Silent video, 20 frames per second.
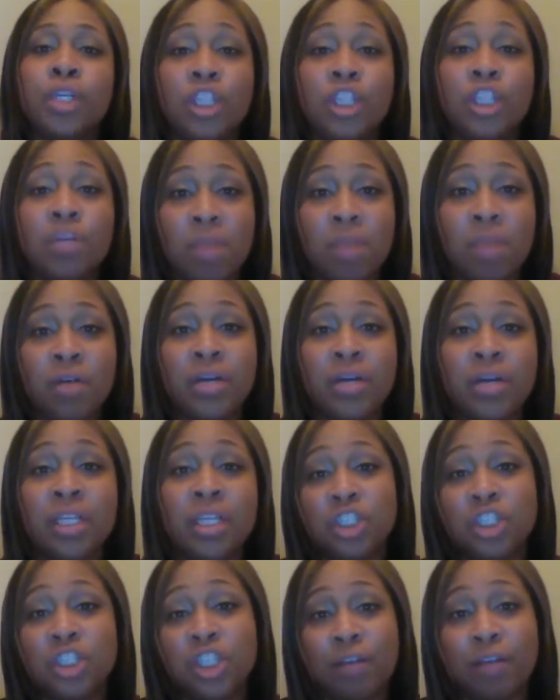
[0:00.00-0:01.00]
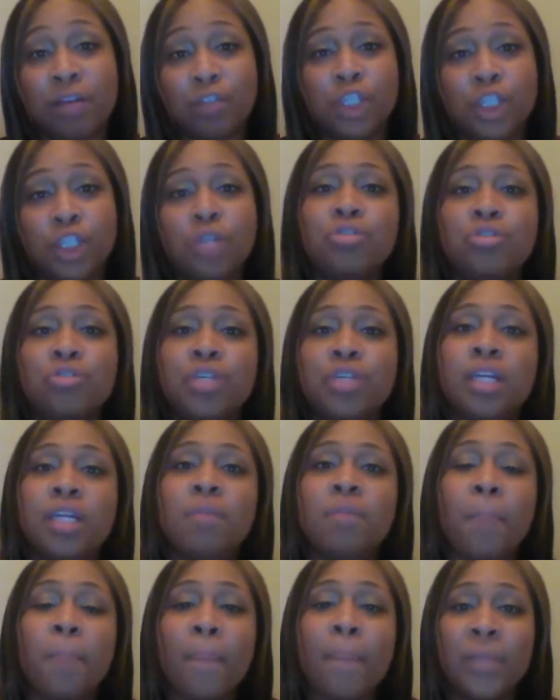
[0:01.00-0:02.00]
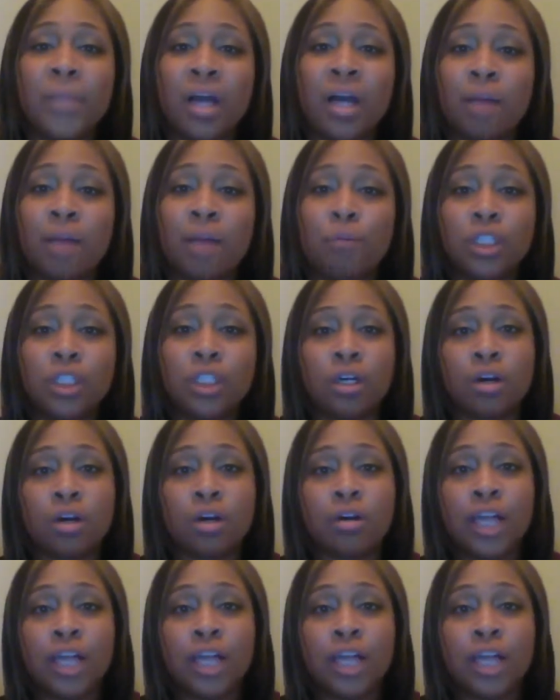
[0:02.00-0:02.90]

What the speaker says: Is she married? Does she have children? What's her